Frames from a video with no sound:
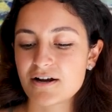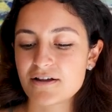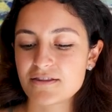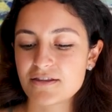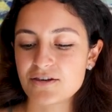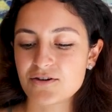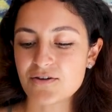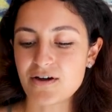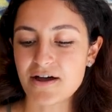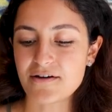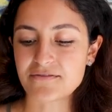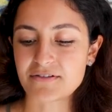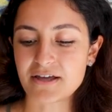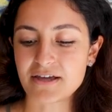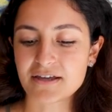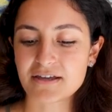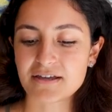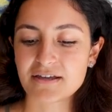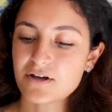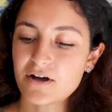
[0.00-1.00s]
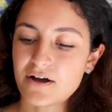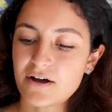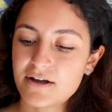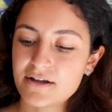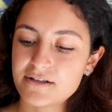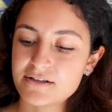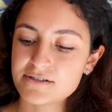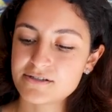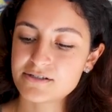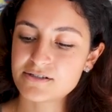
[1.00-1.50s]
and then you have like
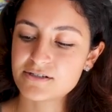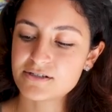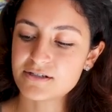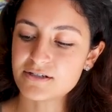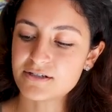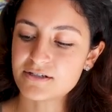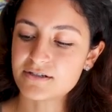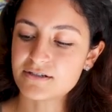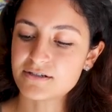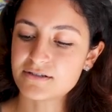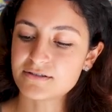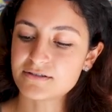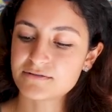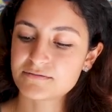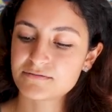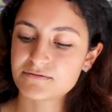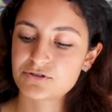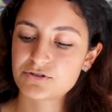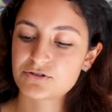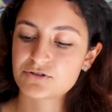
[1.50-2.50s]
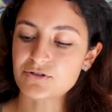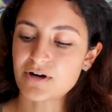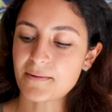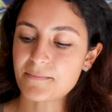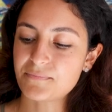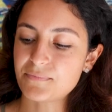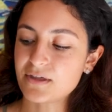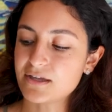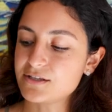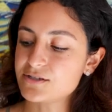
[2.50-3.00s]
gauze to
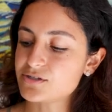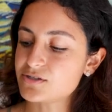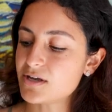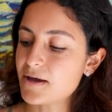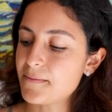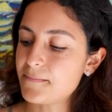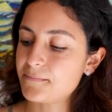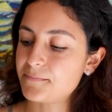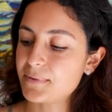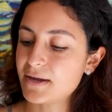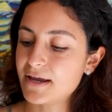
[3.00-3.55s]
strap things up,